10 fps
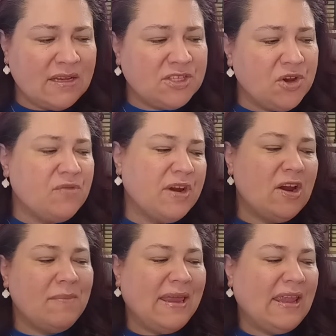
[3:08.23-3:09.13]
So over
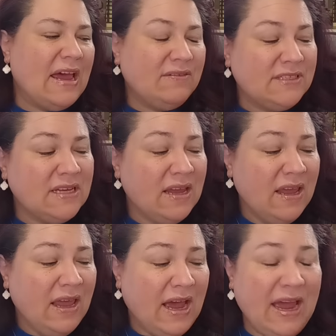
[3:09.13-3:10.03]
here on my left,
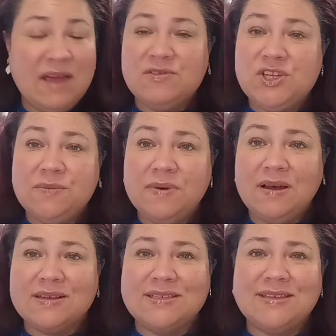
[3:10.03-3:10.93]
I have two
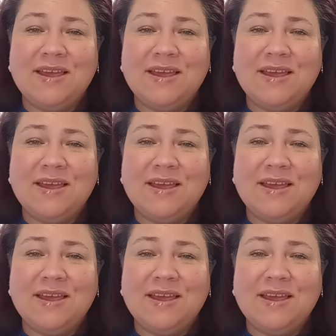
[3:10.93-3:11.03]
books.